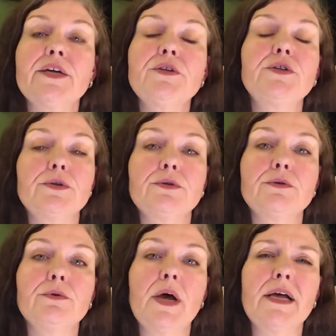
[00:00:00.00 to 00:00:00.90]

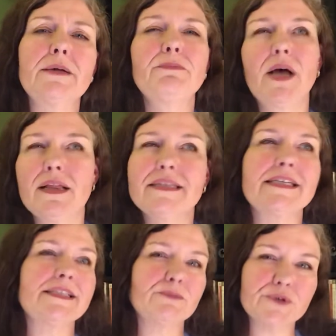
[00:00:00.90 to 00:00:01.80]
to
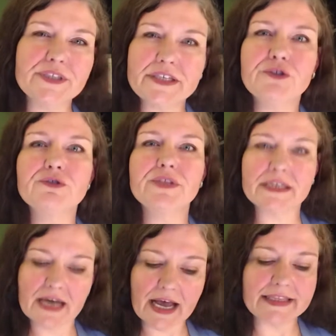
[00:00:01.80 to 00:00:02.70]
policies and procedures and
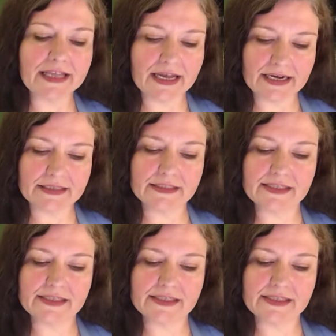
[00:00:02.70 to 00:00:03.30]
guidelines